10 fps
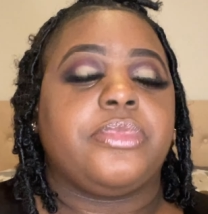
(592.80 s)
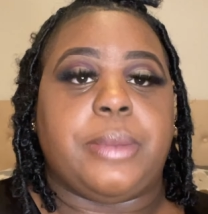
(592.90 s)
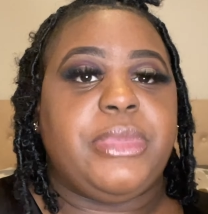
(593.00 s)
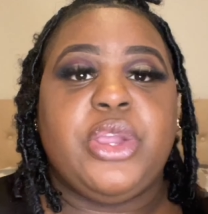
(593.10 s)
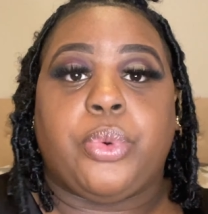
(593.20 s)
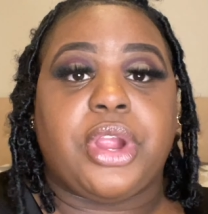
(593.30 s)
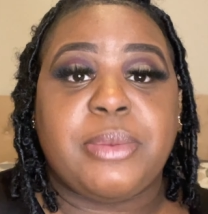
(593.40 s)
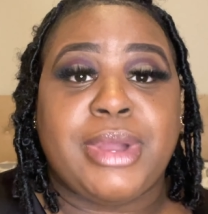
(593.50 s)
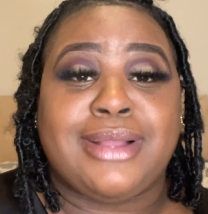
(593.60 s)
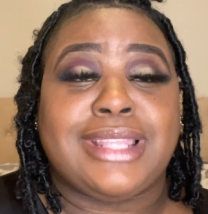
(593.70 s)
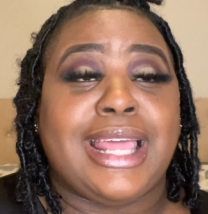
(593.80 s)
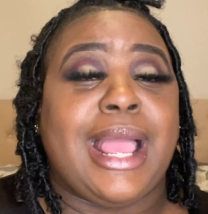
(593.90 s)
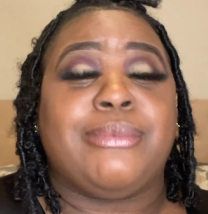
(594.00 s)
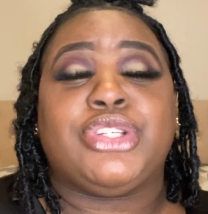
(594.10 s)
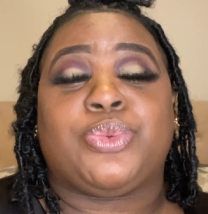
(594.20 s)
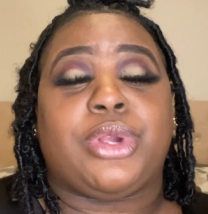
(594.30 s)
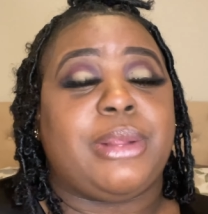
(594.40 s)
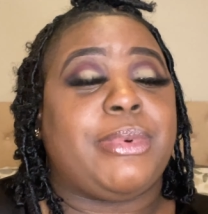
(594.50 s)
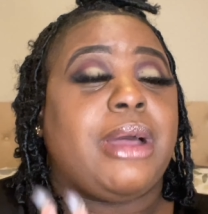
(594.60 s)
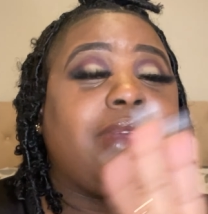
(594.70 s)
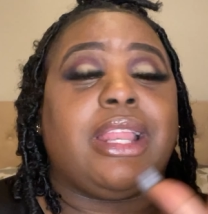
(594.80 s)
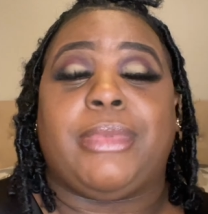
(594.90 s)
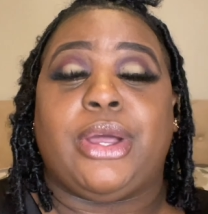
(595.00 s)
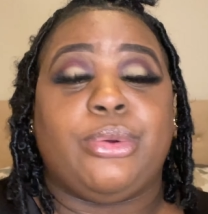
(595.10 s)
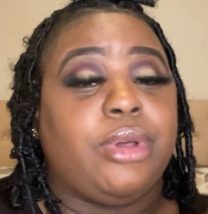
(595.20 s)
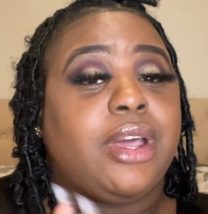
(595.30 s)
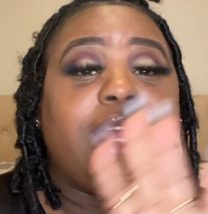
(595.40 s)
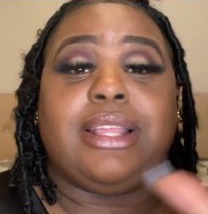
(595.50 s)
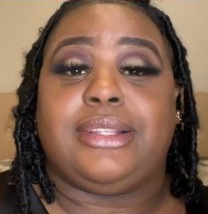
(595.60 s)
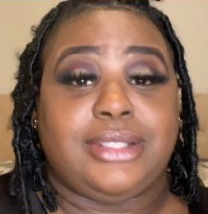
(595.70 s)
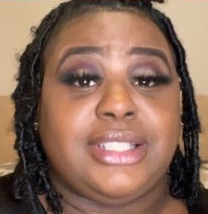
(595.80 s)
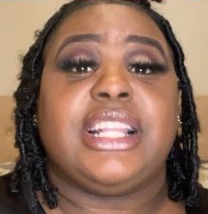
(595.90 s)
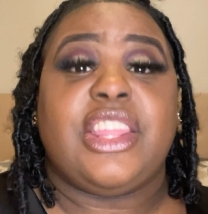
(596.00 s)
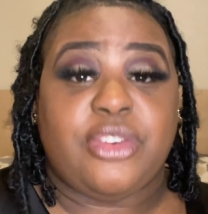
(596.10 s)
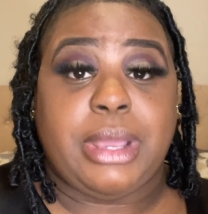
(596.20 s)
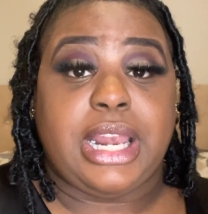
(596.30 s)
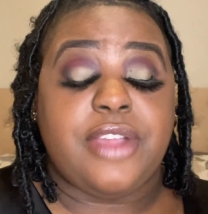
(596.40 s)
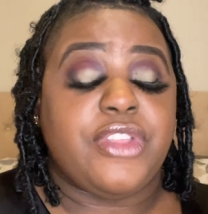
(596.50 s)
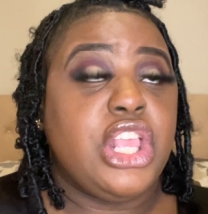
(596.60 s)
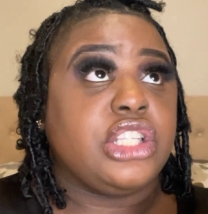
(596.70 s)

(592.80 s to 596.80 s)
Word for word: me worrying about that. I'm just worrying about getting my hookah and living my life.